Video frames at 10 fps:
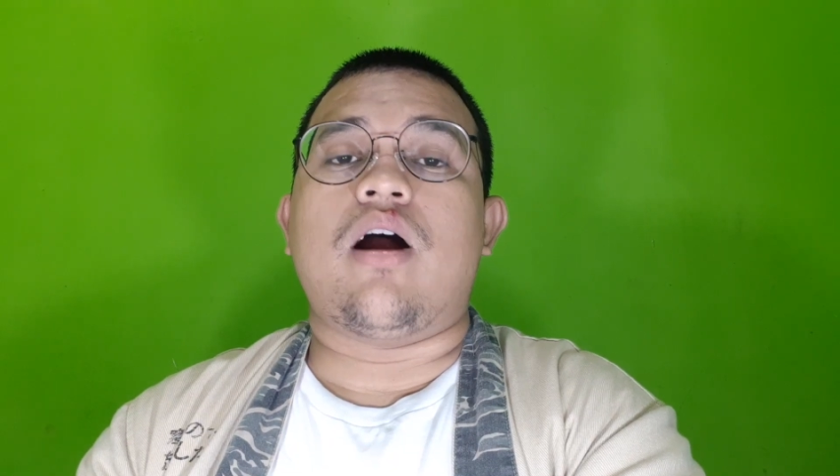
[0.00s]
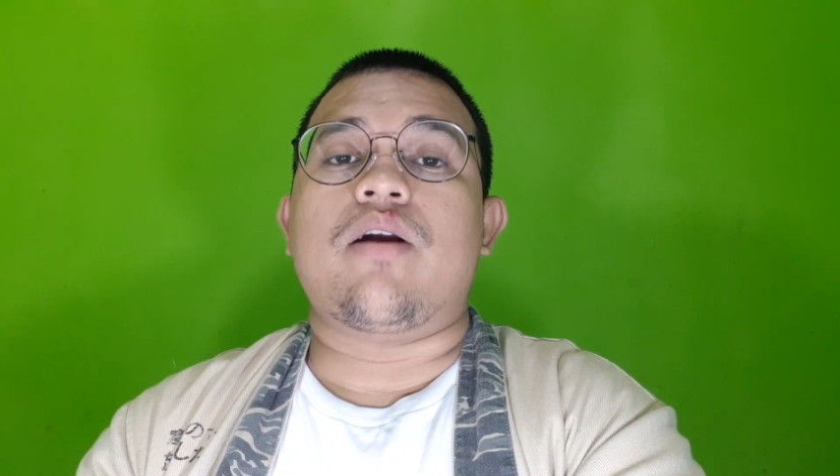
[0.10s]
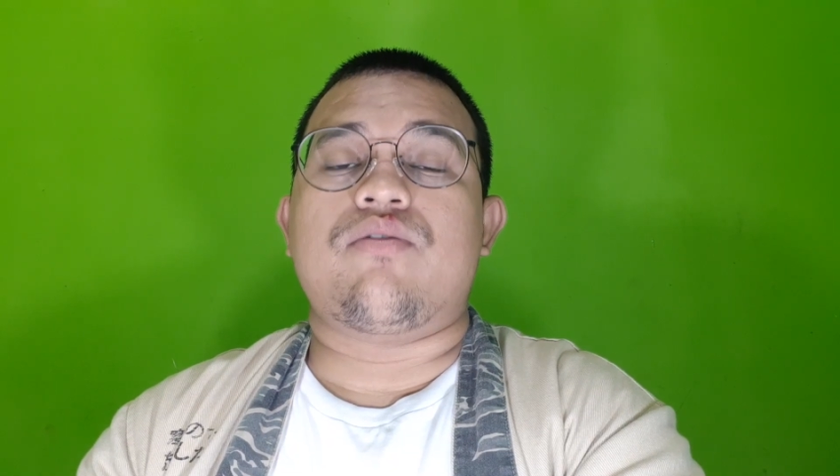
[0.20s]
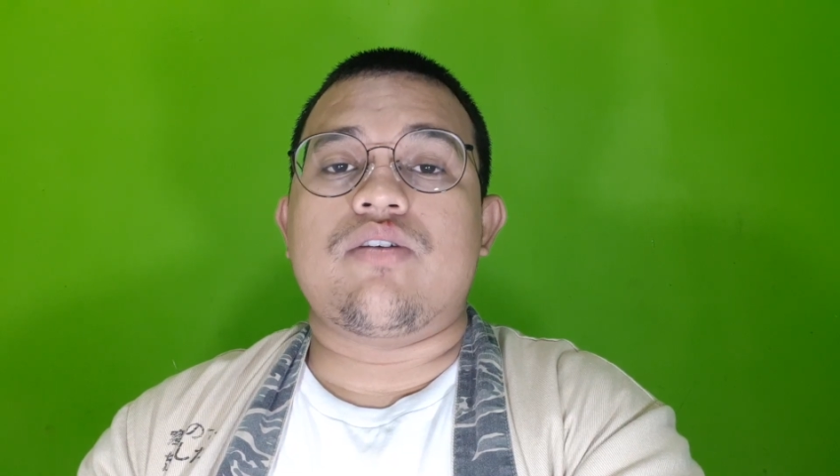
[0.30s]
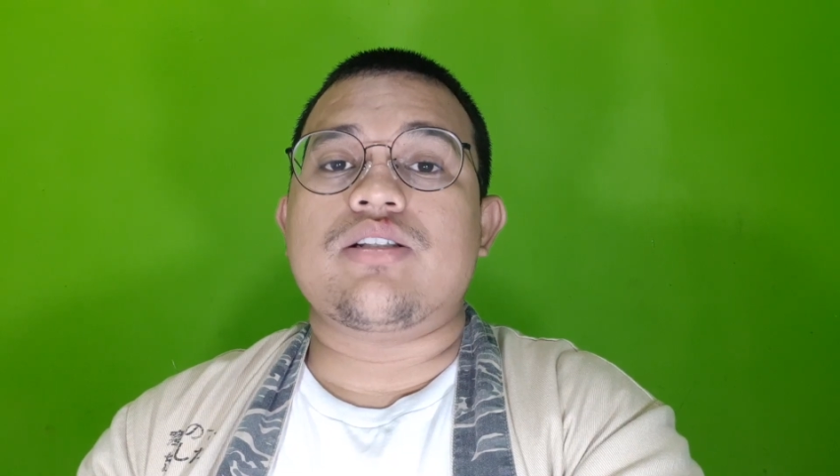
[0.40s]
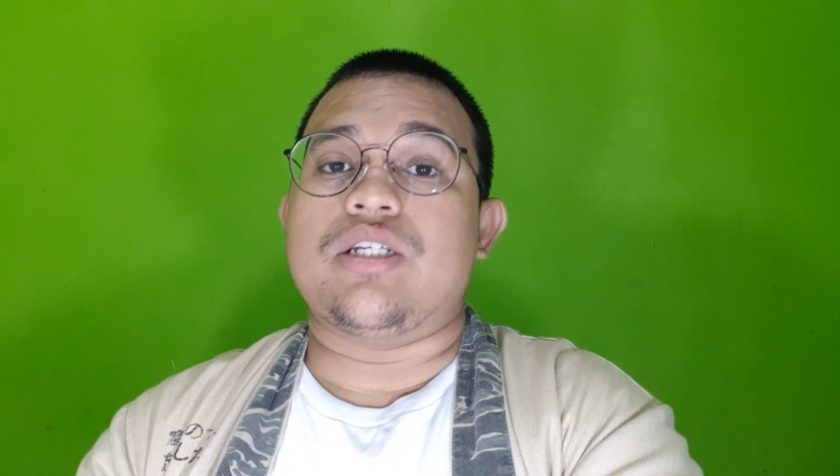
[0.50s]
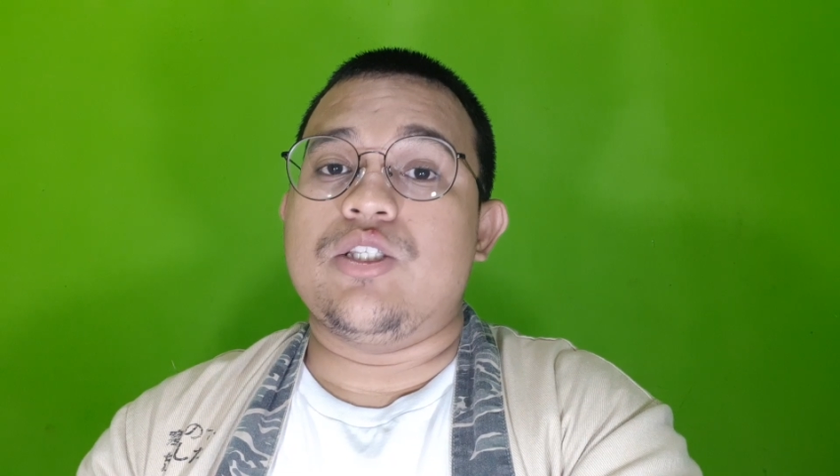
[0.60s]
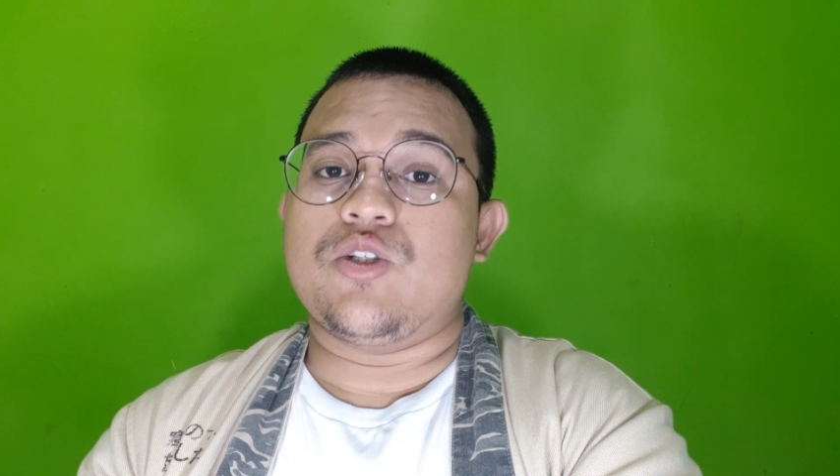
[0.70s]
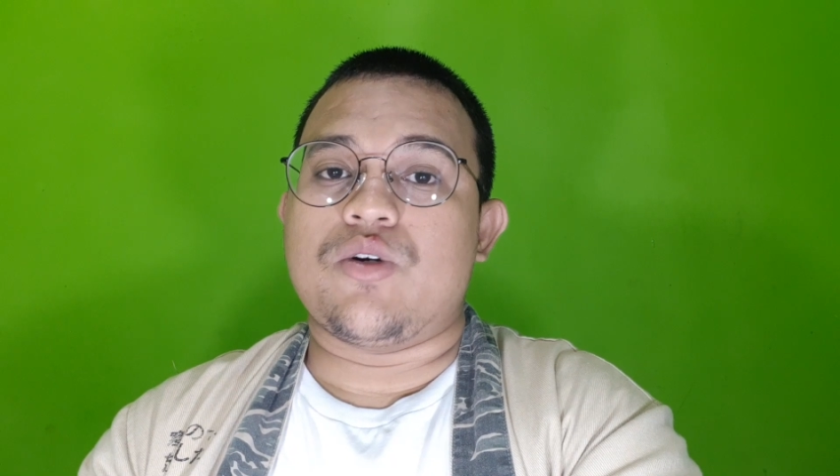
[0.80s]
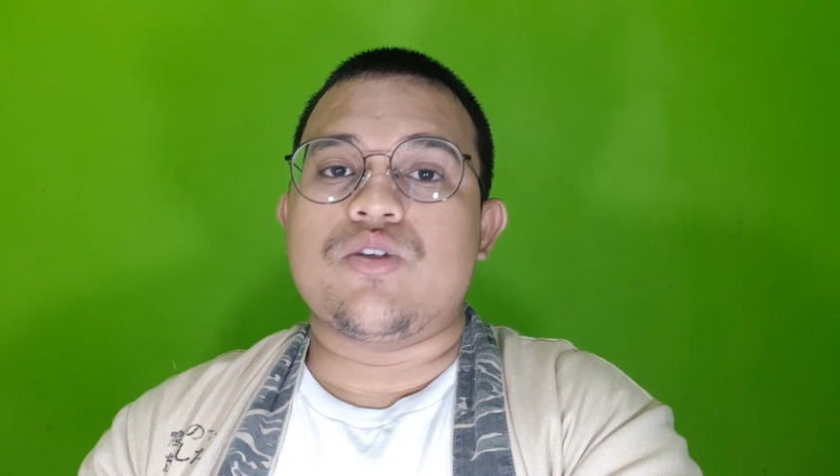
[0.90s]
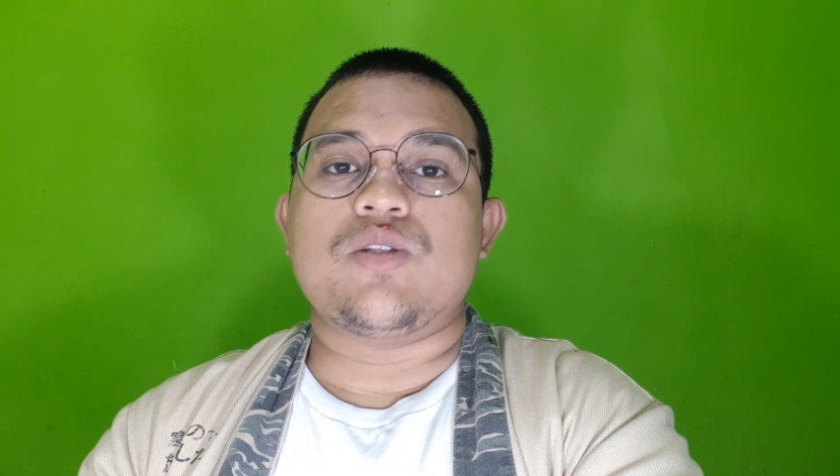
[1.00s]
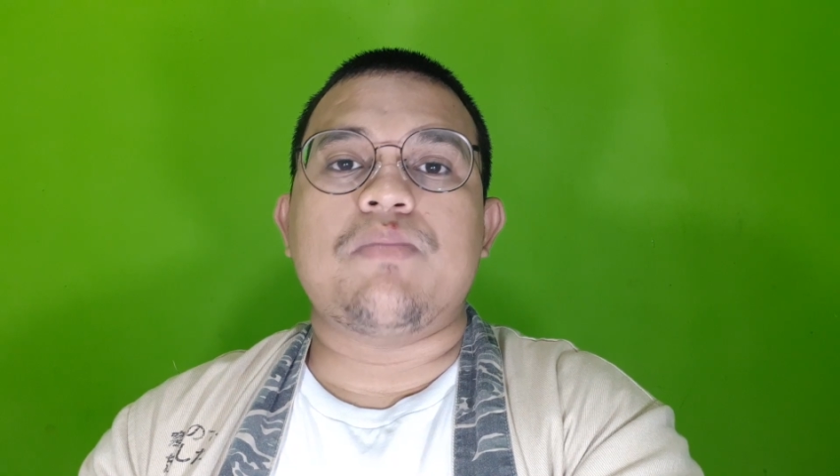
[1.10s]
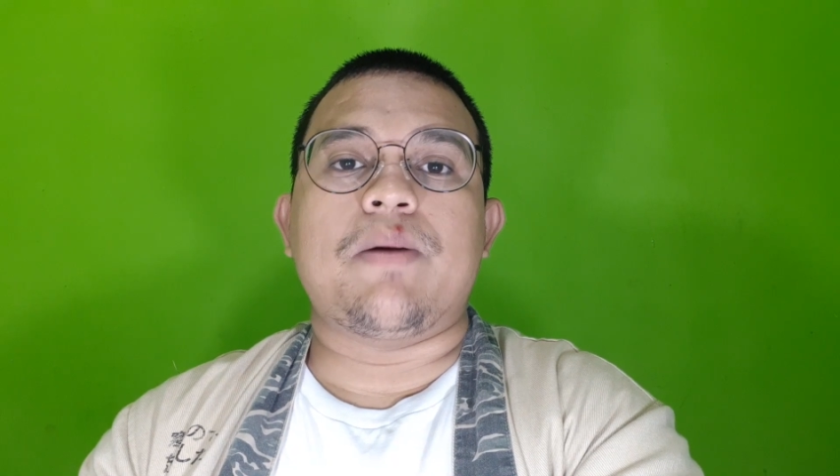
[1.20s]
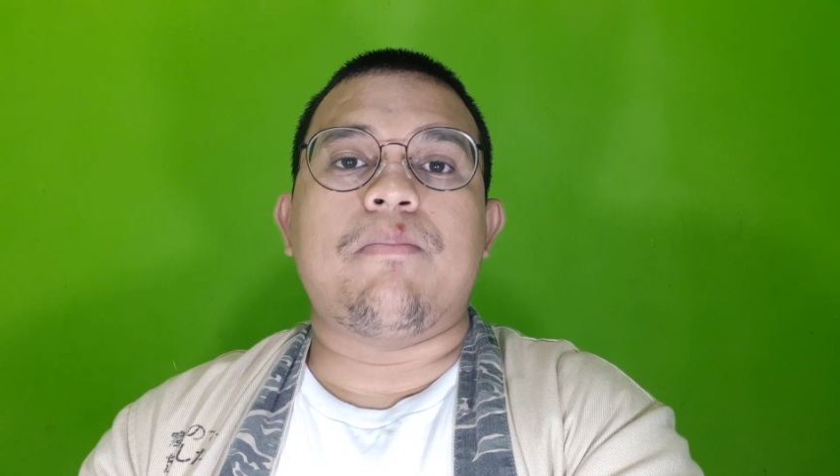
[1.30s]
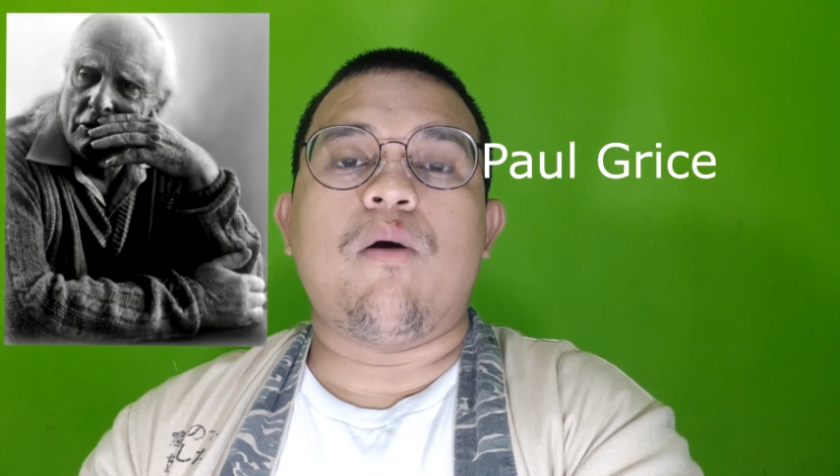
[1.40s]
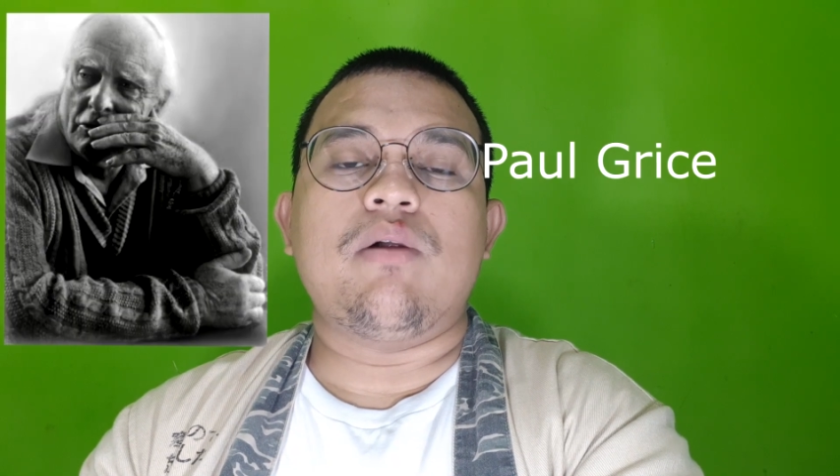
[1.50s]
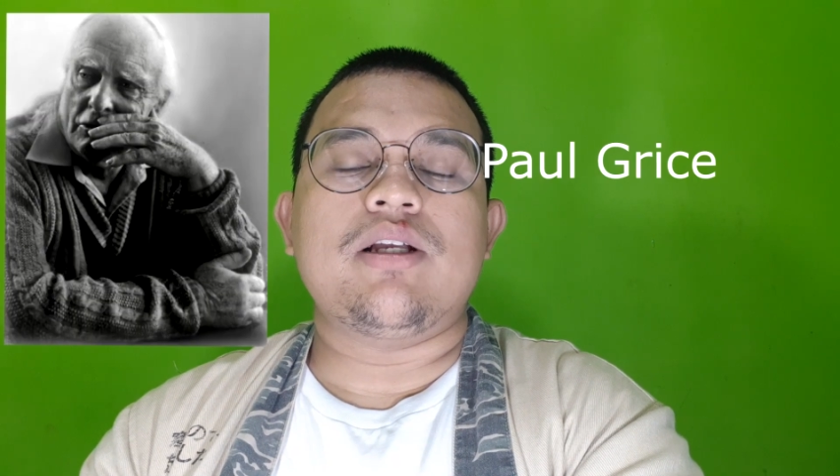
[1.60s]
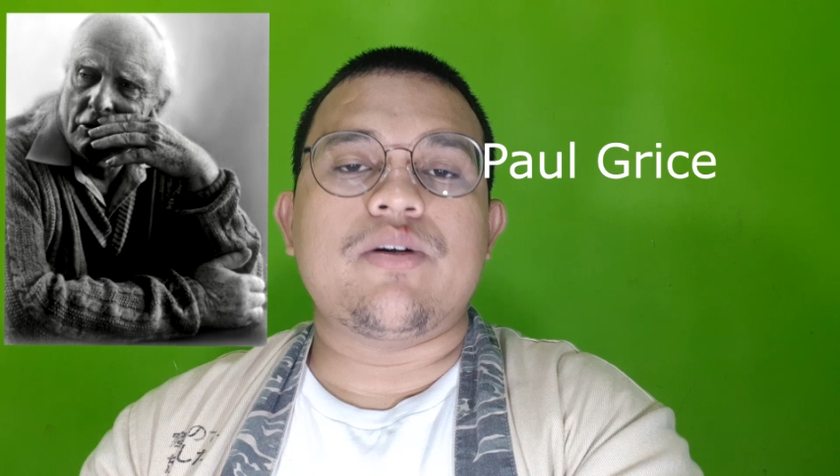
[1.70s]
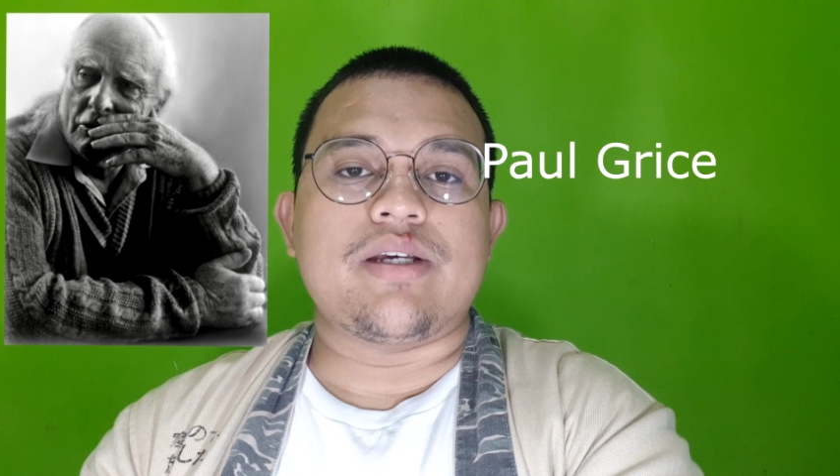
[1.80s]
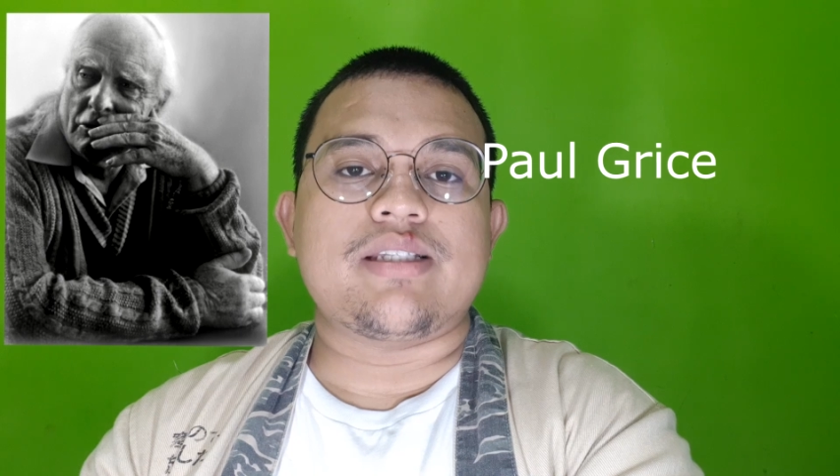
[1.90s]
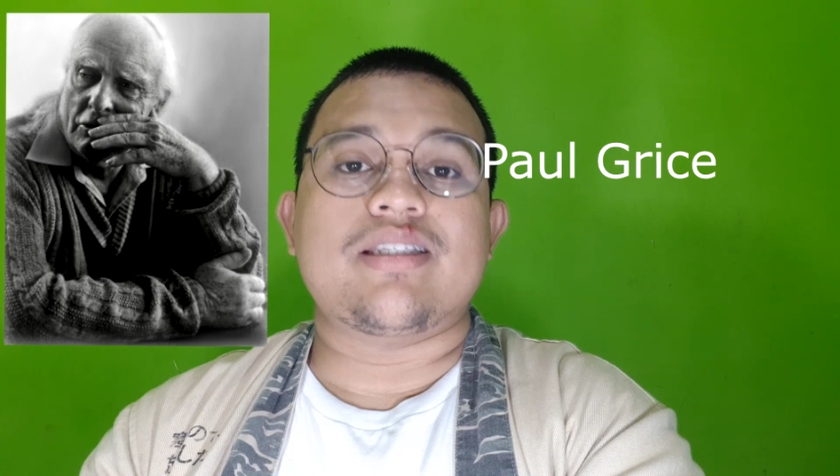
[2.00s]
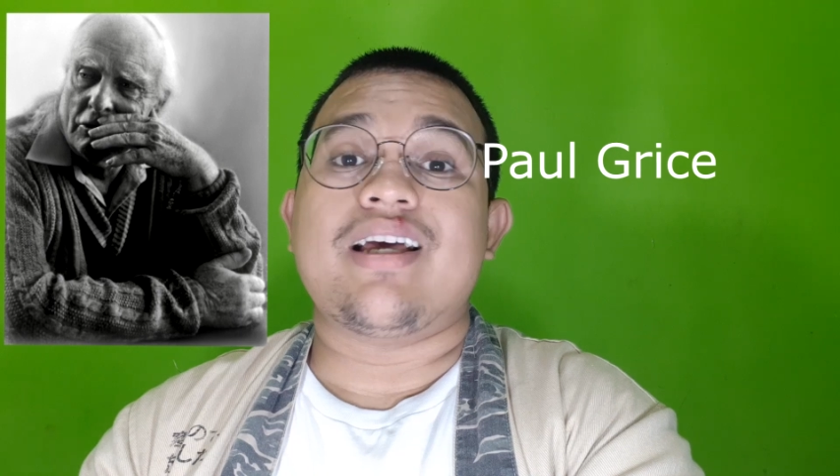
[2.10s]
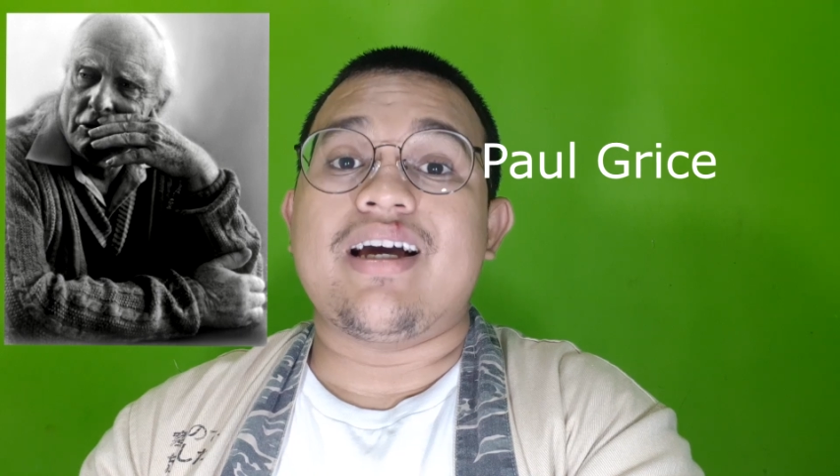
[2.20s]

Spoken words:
are first introduced by Paul Grease,